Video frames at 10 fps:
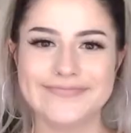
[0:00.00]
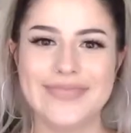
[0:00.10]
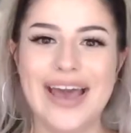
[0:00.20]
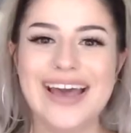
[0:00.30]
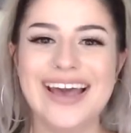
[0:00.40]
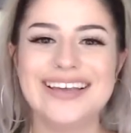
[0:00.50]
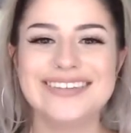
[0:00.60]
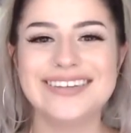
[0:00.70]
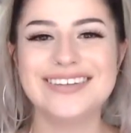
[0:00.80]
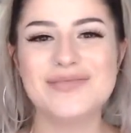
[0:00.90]
Hi guys,
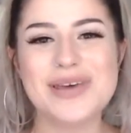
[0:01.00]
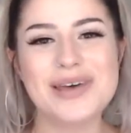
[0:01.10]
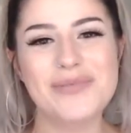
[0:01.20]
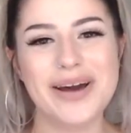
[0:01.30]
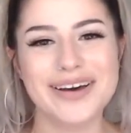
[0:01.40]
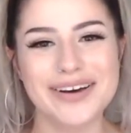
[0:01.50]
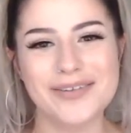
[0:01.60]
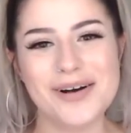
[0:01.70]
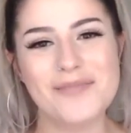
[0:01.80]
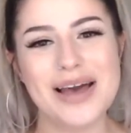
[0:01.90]
it's Amelia Parker.
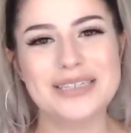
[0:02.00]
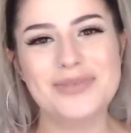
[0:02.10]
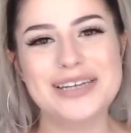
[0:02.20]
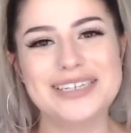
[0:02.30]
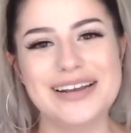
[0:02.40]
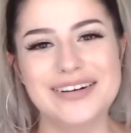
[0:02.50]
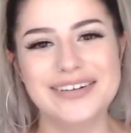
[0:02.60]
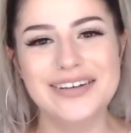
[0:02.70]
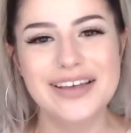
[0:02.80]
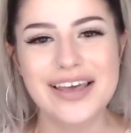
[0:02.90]
Welcome back to my channel.
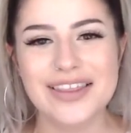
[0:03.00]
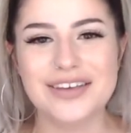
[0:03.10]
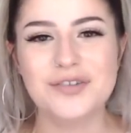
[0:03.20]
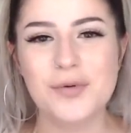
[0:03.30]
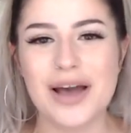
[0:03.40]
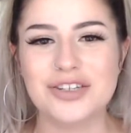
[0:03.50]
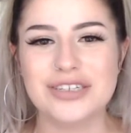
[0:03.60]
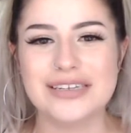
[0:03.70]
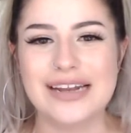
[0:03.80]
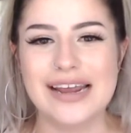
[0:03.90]
Thanks for watching
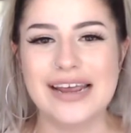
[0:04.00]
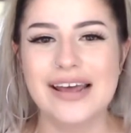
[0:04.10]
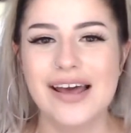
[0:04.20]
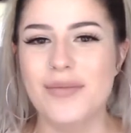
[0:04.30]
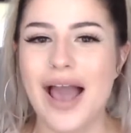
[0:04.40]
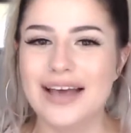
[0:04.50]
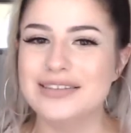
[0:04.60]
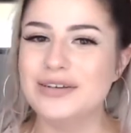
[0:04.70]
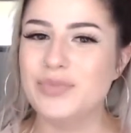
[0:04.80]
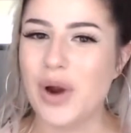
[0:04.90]
today. As
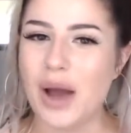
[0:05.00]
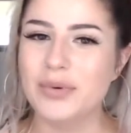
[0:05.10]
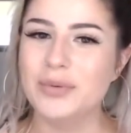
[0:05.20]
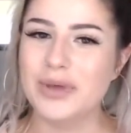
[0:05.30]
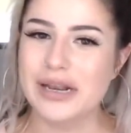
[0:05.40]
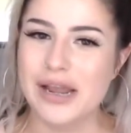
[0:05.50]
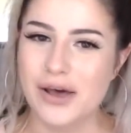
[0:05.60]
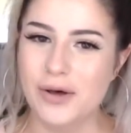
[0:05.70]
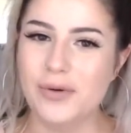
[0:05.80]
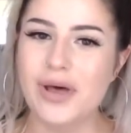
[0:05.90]
you probably
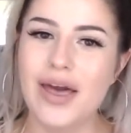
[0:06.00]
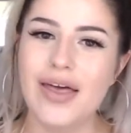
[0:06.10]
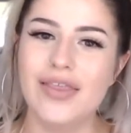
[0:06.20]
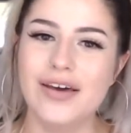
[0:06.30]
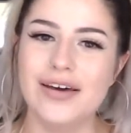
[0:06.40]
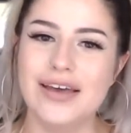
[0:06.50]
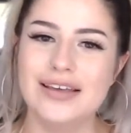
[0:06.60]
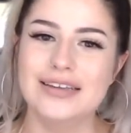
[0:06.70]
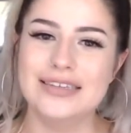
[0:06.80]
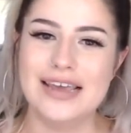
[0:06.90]
know, there
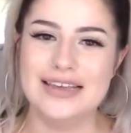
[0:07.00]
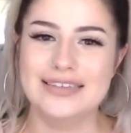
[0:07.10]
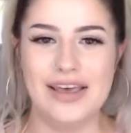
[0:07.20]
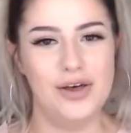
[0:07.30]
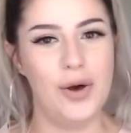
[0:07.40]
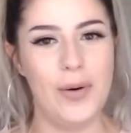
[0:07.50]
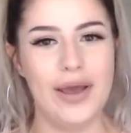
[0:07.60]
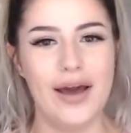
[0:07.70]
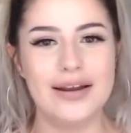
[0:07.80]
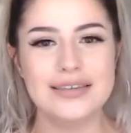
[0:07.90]
is a sale going
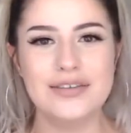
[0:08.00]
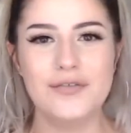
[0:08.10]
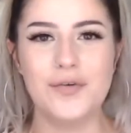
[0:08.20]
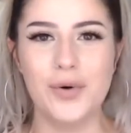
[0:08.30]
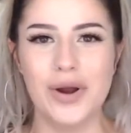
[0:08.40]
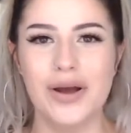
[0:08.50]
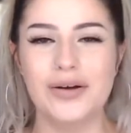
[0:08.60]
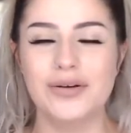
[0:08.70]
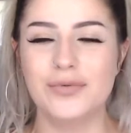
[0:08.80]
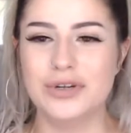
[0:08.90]
on at
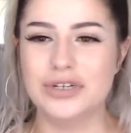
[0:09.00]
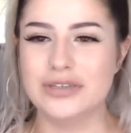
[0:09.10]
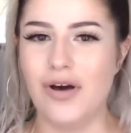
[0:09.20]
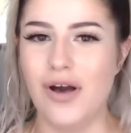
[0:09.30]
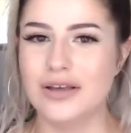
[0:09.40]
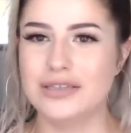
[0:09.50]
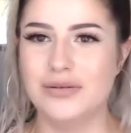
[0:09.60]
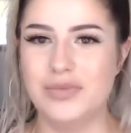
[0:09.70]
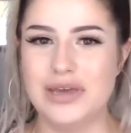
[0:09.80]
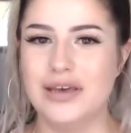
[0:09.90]
Sephora, which is
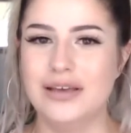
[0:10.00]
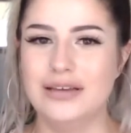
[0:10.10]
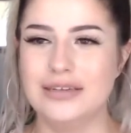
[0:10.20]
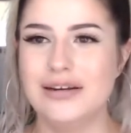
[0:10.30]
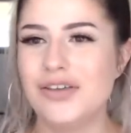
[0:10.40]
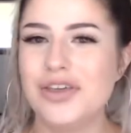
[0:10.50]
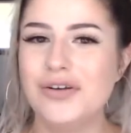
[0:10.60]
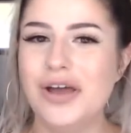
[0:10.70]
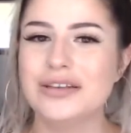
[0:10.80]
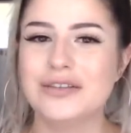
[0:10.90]
awesome because nothing
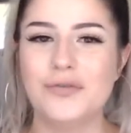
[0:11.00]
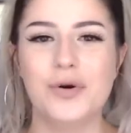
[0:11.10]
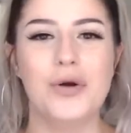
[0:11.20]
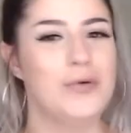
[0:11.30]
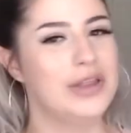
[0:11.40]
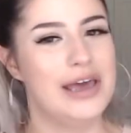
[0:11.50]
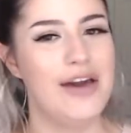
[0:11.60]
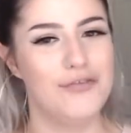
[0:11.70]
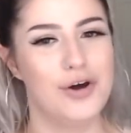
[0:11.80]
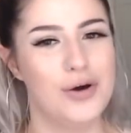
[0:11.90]
at Sephora really
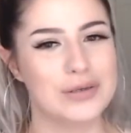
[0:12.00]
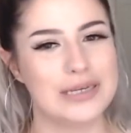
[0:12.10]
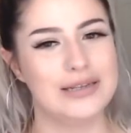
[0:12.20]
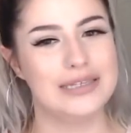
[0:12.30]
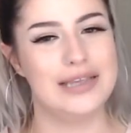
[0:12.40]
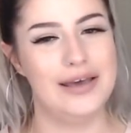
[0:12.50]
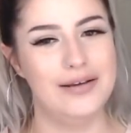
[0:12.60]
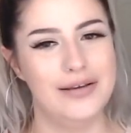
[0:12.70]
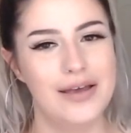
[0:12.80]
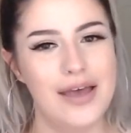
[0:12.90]
ever goes on
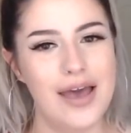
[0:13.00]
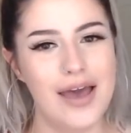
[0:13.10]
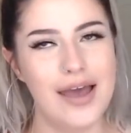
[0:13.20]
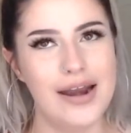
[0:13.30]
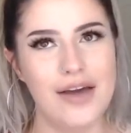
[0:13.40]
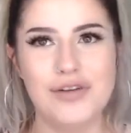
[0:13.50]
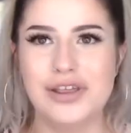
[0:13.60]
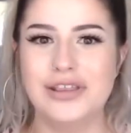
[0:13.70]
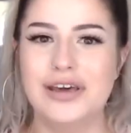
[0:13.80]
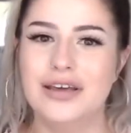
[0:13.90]
sale. And
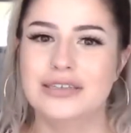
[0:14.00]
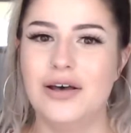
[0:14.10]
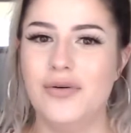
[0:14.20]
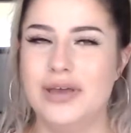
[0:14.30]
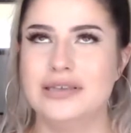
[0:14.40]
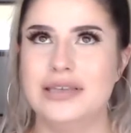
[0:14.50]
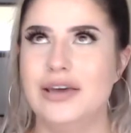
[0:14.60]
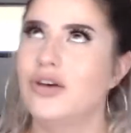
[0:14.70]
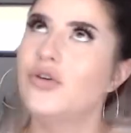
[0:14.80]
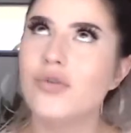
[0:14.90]
everything there is always
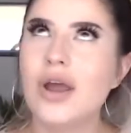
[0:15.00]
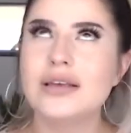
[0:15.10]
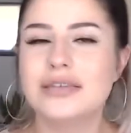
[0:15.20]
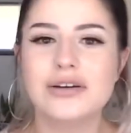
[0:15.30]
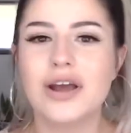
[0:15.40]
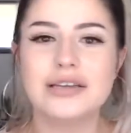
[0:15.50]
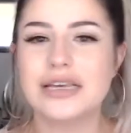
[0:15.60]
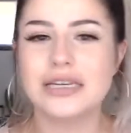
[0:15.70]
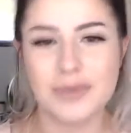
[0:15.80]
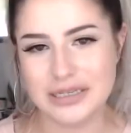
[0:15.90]
like crazy
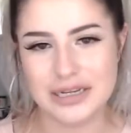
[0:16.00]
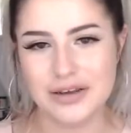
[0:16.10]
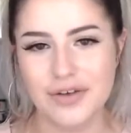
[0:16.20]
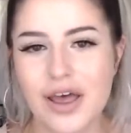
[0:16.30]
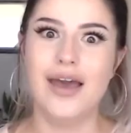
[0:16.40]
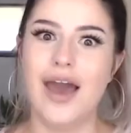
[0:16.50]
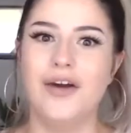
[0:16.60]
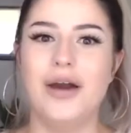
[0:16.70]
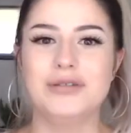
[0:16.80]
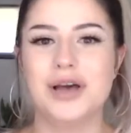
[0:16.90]
expensive. I
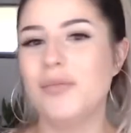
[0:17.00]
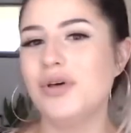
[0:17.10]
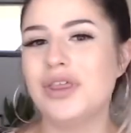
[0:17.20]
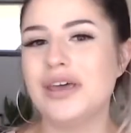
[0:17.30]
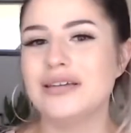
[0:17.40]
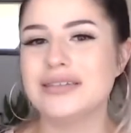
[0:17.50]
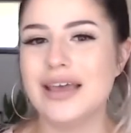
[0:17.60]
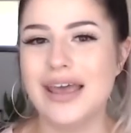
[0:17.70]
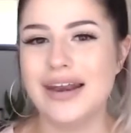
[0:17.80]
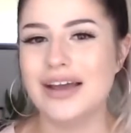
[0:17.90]
grabbed a couple things
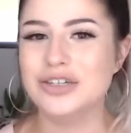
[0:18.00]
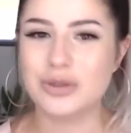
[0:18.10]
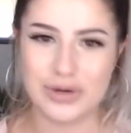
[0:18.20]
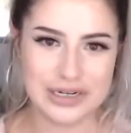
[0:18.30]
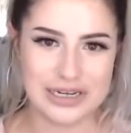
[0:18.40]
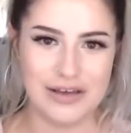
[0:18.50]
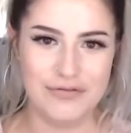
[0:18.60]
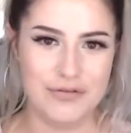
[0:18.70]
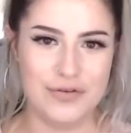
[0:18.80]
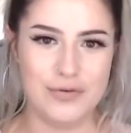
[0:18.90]
and I just wanted to give
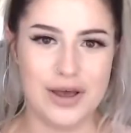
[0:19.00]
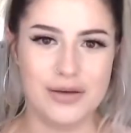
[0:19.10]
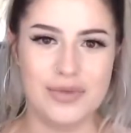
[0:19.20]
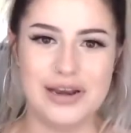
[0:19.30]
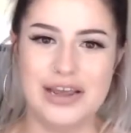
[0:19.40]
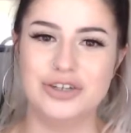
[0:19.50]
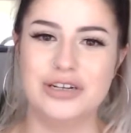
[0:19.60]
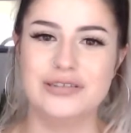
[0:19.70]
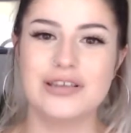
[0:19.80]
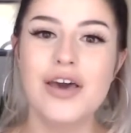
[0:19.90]
a few
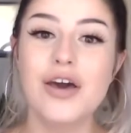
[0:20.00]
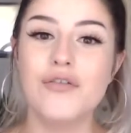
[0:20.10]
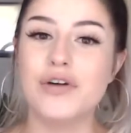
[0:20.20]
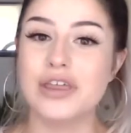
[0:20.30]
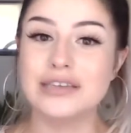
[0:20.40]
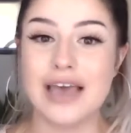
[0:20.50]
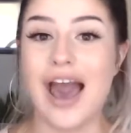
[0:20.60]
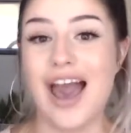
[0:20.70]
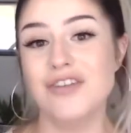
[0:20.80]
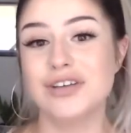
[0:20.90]
recommendations for things that
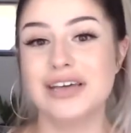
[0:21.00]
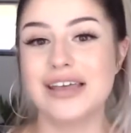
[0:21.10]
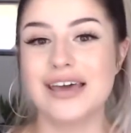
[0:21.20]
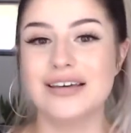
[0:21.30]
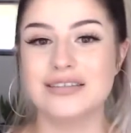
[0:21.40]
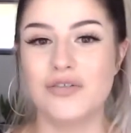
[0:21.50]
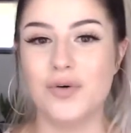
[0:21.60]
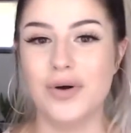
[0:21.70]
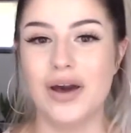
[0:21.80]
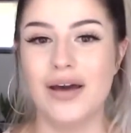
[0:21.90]
I really like at
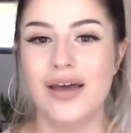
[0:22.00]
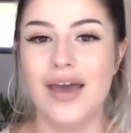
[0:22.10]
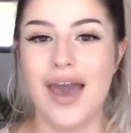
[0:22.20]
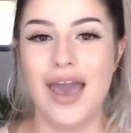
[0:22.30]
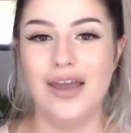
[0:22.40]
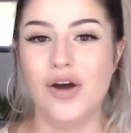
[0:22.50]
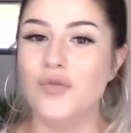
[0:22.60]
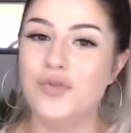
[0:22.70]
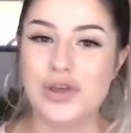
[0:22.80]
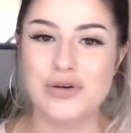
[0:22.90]
Sephora and
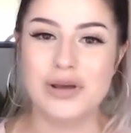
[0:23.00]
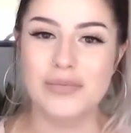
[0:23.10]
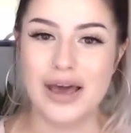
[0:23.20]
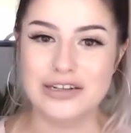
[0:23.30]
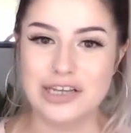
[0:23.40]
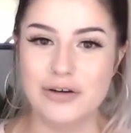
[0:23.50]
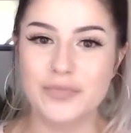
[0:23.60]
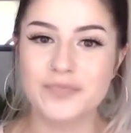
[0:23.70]
hopefully you can buy too.